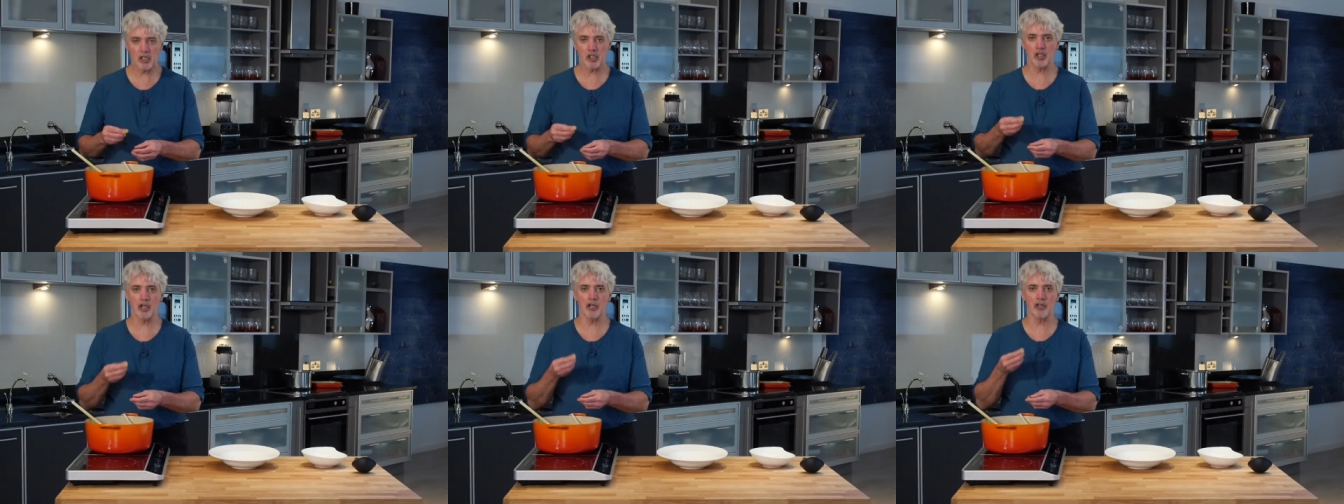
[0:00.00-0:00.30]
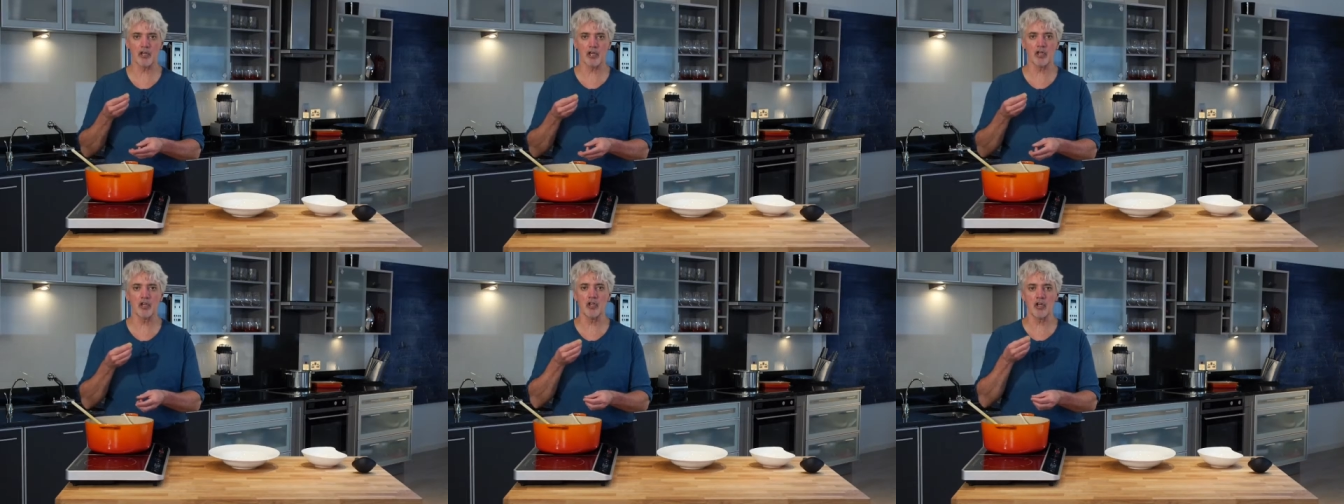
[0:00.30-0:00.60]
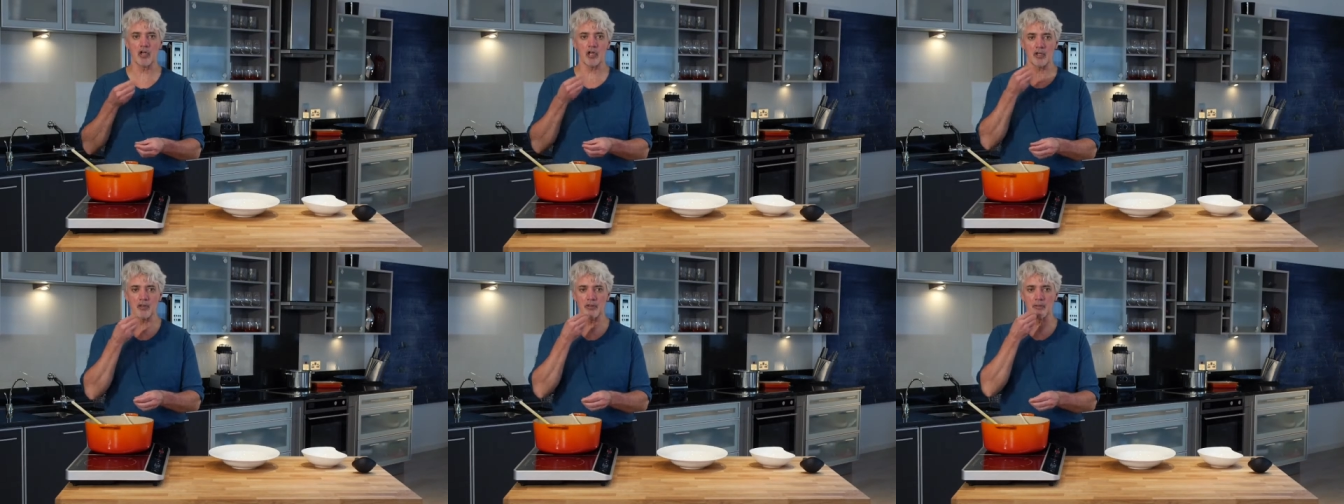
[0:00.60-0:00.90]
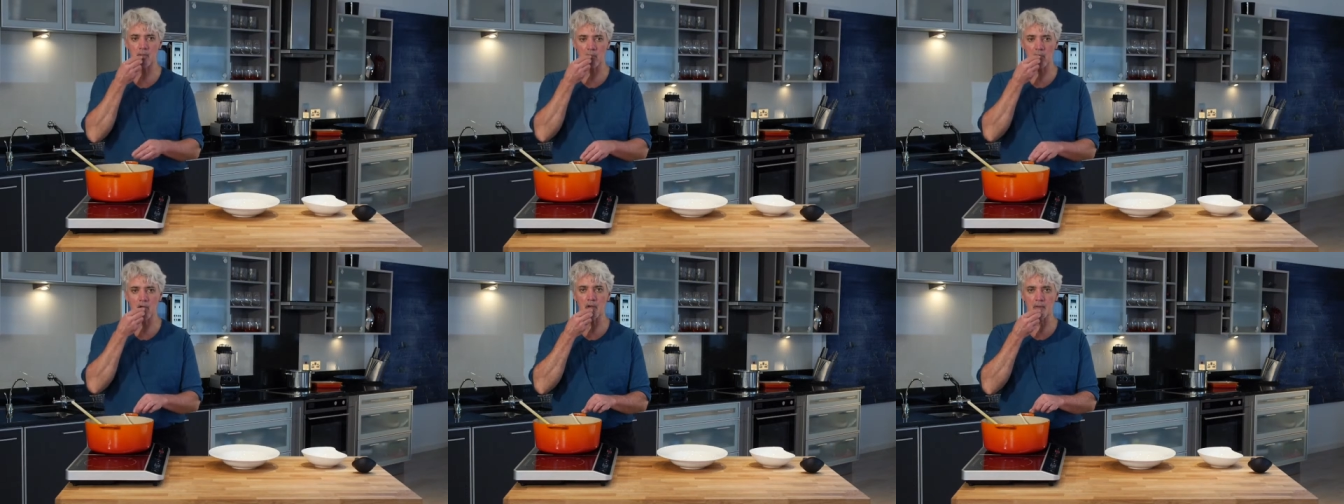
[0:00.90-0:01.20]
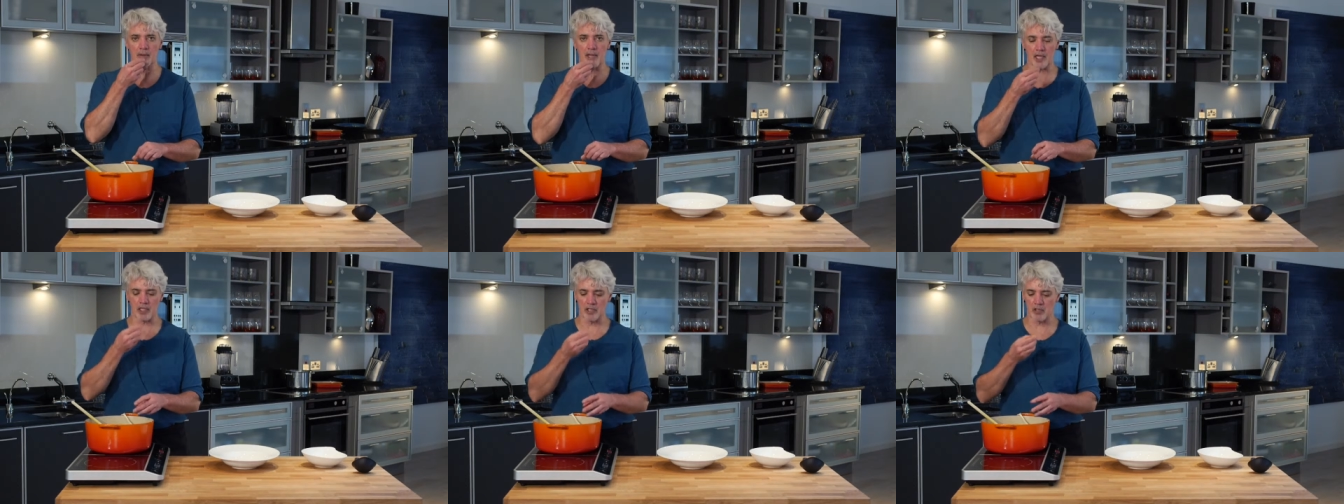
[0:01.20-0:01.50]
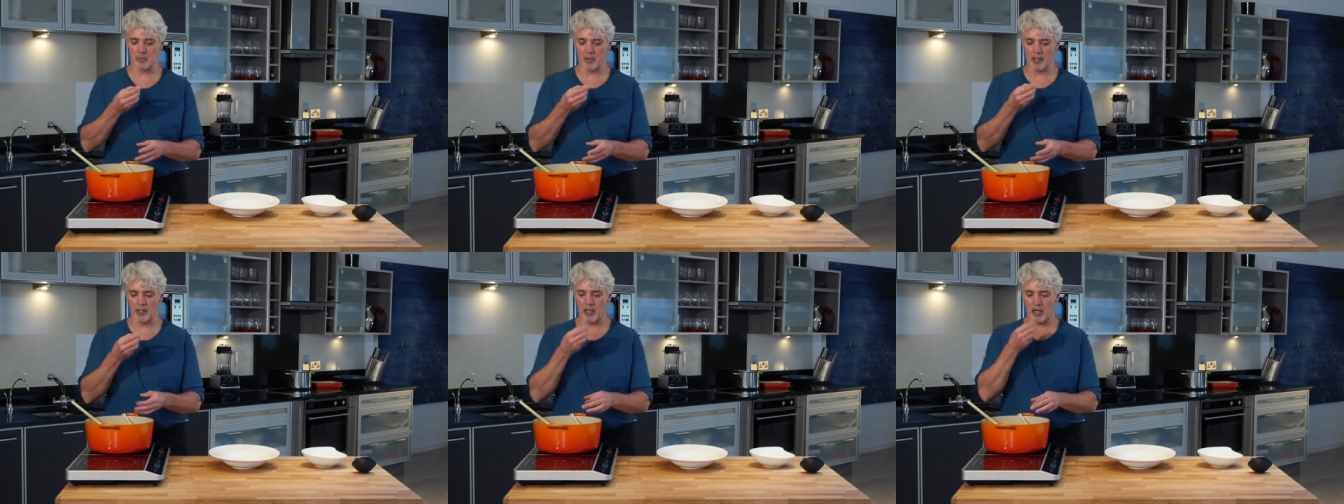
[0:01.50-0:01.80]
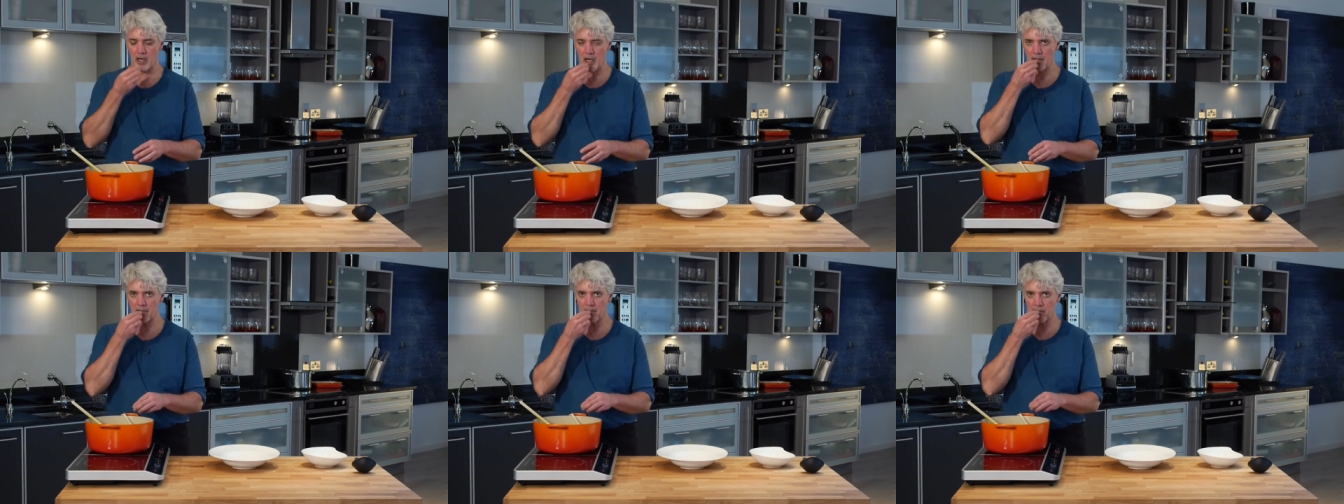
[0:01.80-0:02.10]
sure they're cooked through. That's really
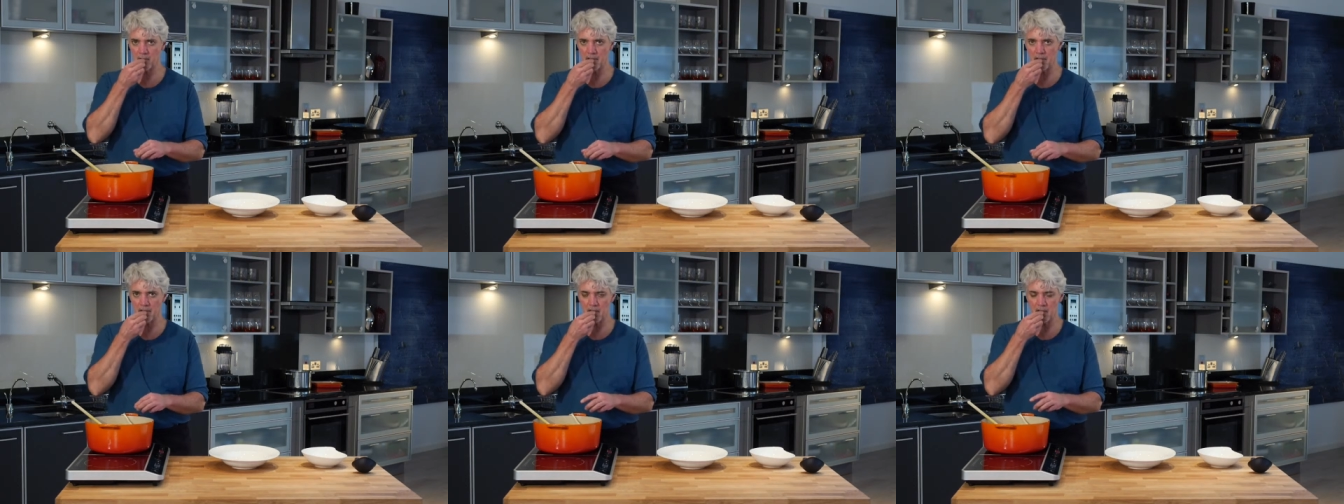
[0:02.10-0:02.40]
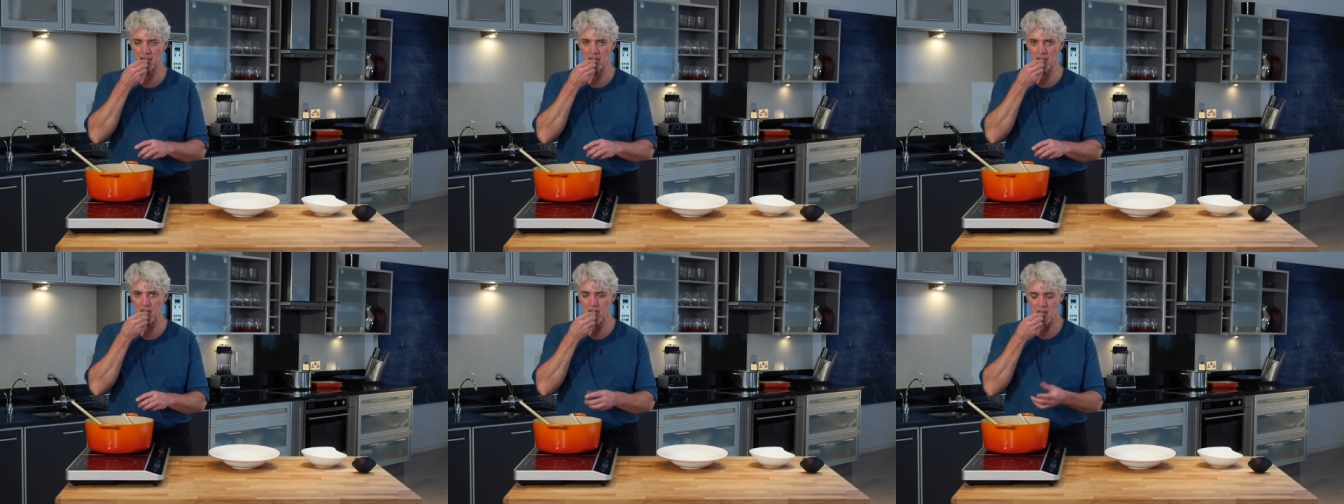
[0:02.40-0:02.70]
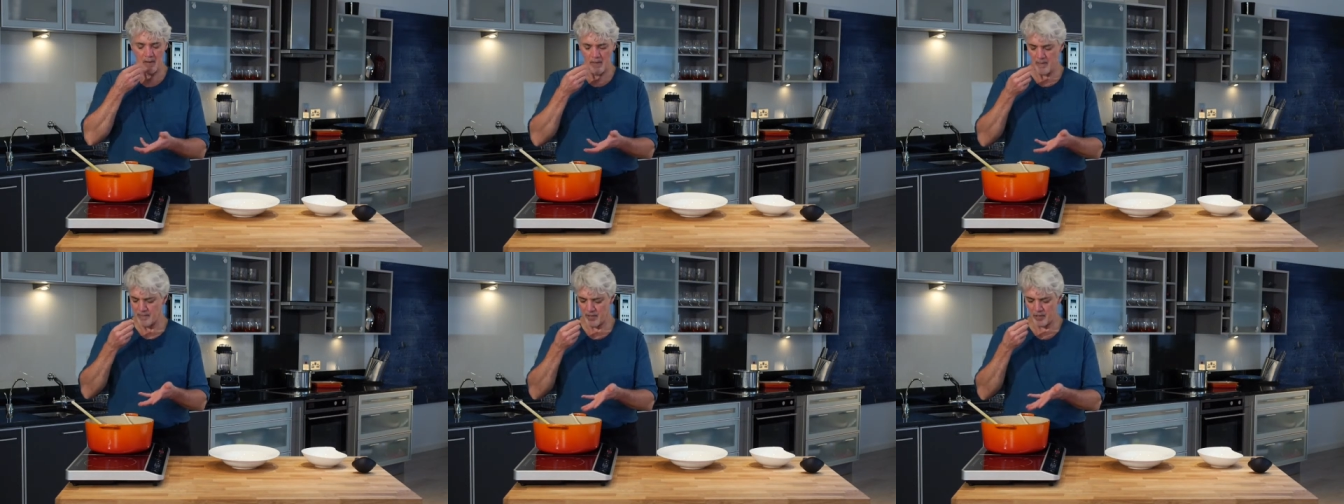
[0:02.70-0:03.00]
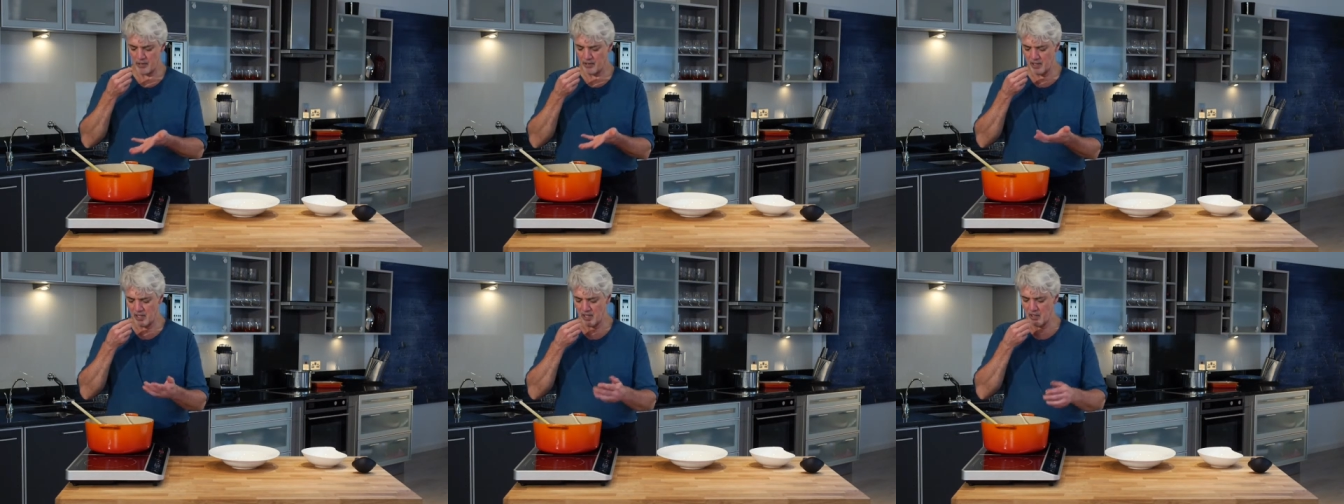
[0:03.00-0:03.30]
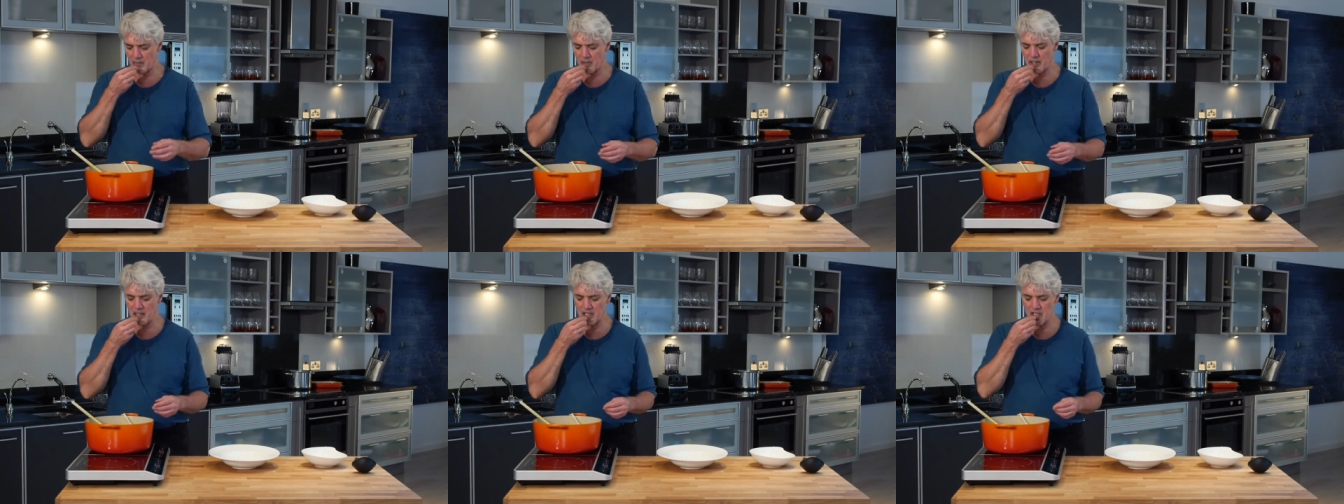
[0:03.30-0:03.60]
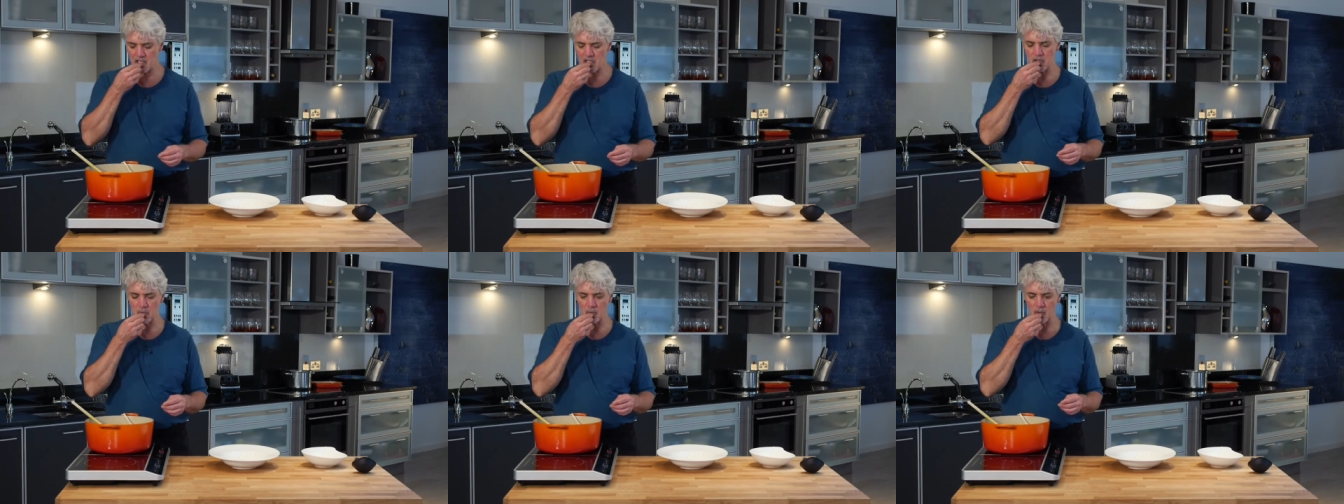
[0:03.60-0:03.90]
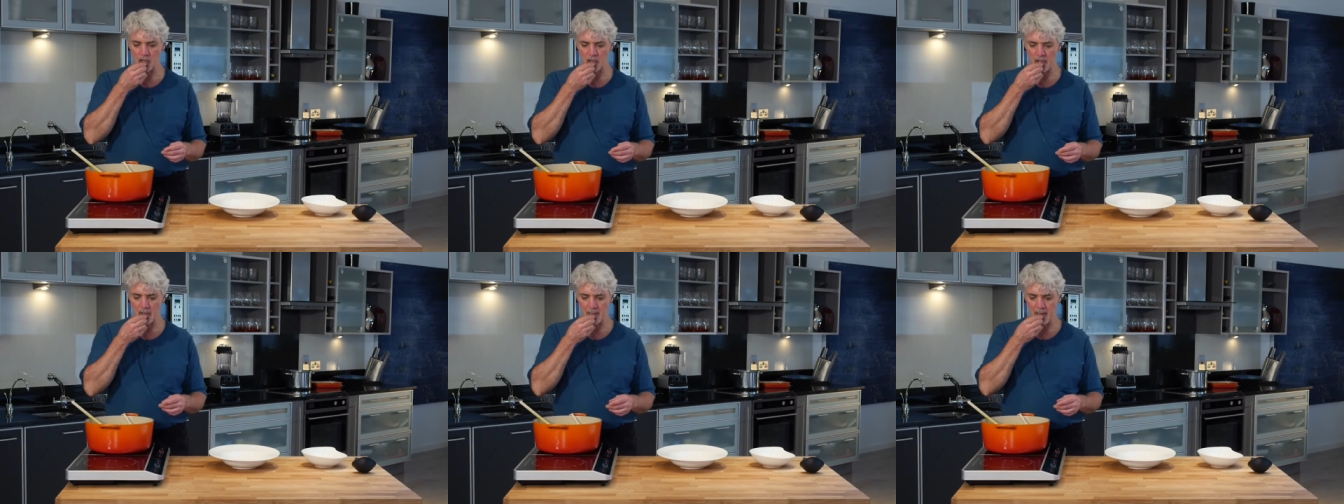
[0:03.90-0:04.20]
the only thing you really need to
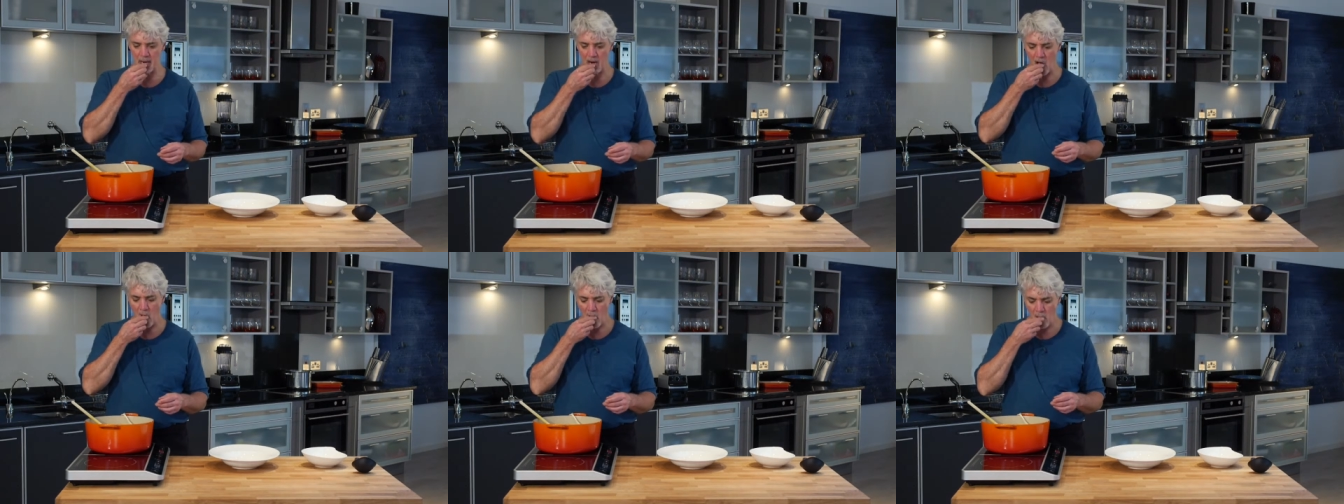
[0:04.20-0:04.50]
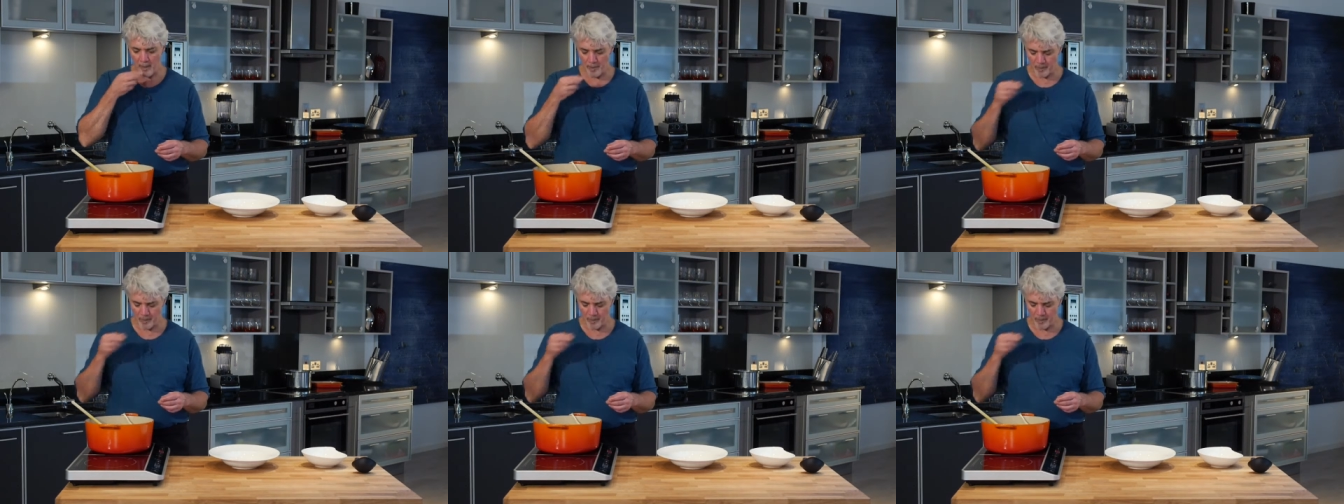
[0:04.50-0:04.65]
worry about.